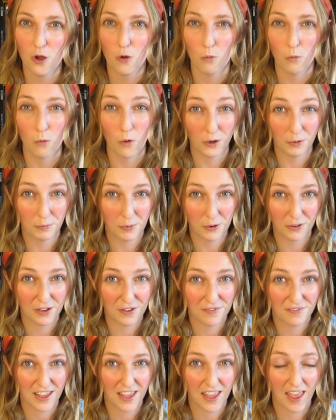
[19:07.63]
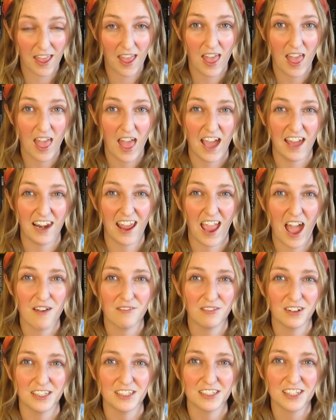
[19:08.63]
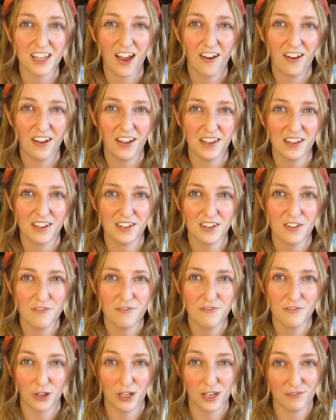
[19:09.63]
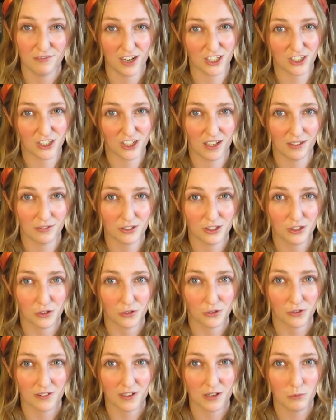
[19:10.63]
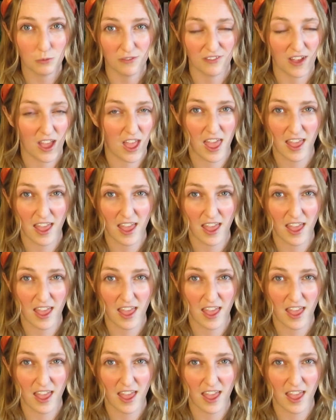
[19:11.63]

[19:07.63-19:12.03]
one book of it, and I have an entire fully fleshed out story with